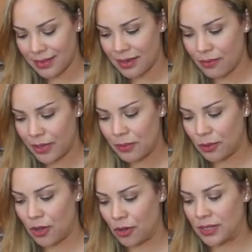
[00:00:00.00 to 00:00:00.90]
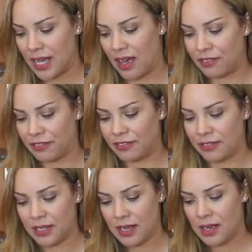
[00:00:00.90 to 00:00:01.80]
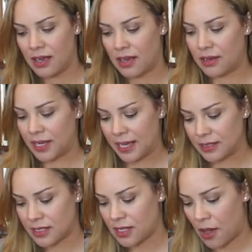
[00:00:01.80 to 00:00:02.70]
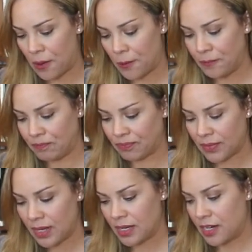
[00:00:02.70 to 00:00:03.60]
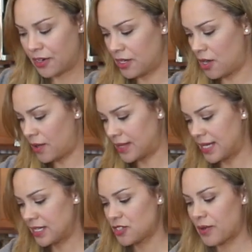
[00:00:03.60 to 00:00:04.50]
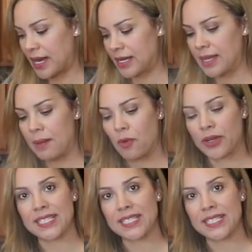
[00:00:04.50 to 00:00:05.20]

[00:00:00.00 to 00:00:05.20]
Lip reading: And we will go deaf. Okay, so here you go. I think it's ready. I'm going